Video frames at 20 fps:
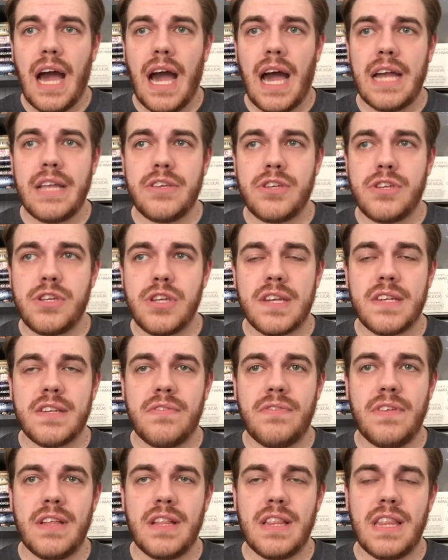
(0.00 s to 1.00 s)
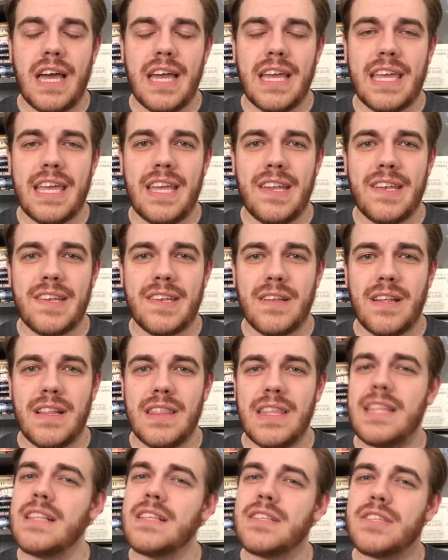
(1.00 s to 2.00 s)
I just feel like he's a
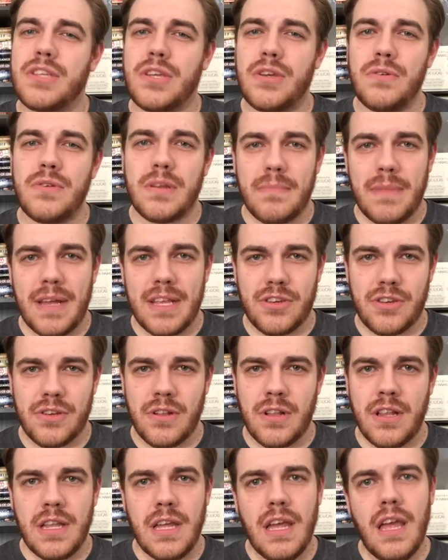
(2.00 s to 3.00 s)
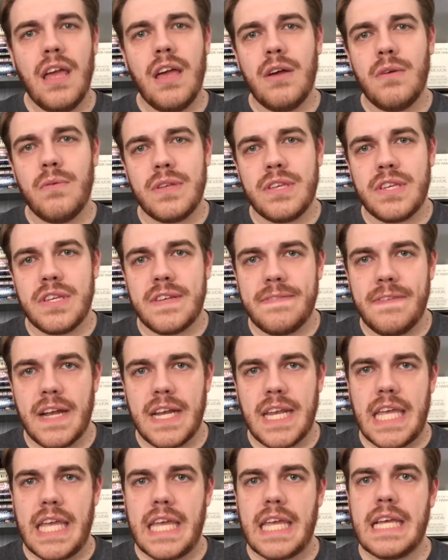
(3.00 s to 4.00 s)
little two-dimensional, which is
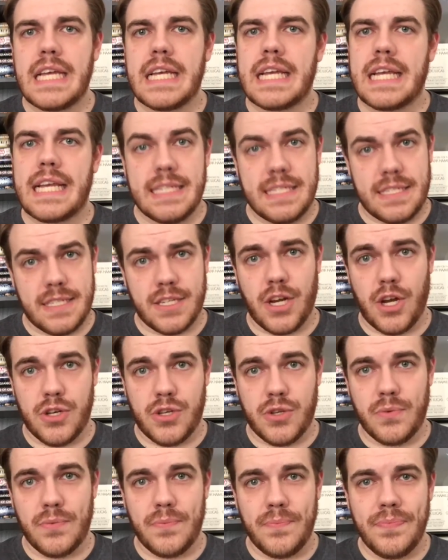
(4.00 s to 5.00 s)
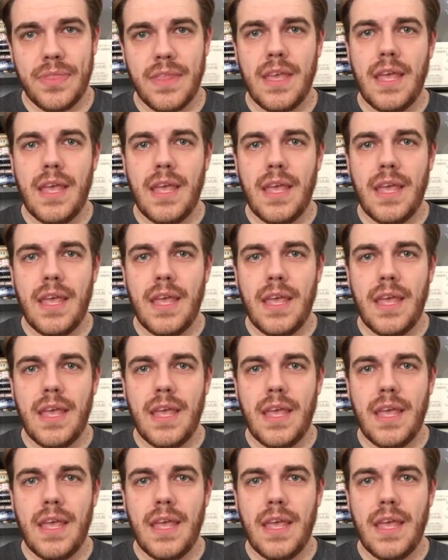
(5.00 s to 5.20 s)
funny because it's a cartoon.